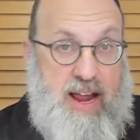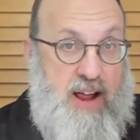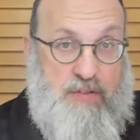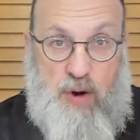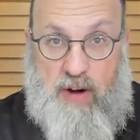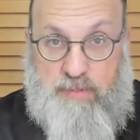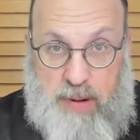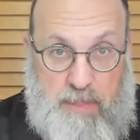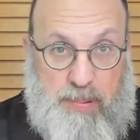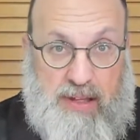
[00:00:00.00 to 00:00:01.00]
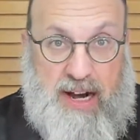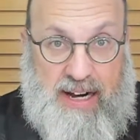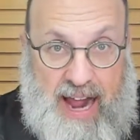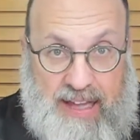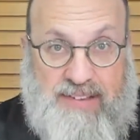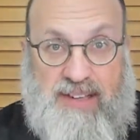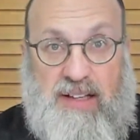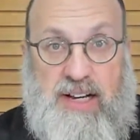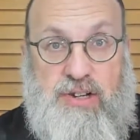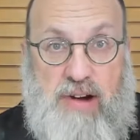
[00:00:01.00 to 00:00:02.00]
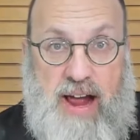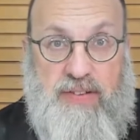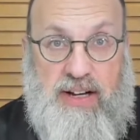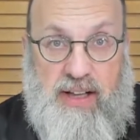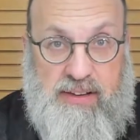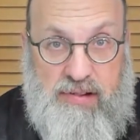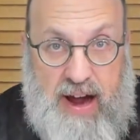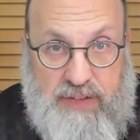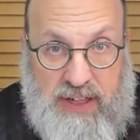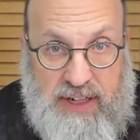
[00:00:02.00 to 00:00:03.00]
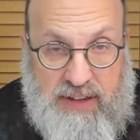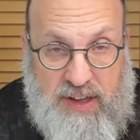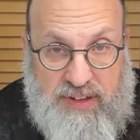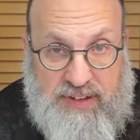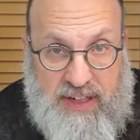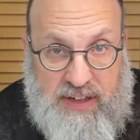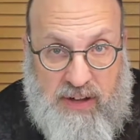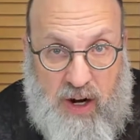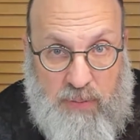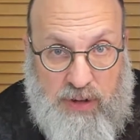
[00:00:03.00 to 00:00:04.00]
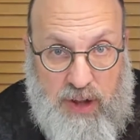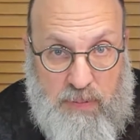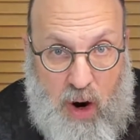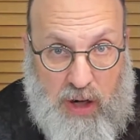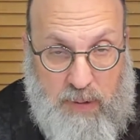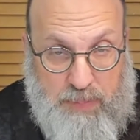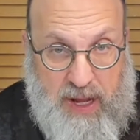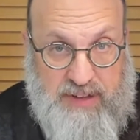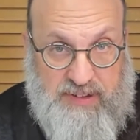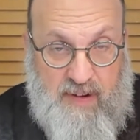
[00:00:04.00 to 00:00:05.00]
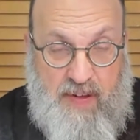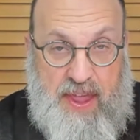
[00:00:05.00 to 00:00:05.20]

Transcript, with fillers: if you have people that are constantly traveling traveling into the city to come to the marketplace.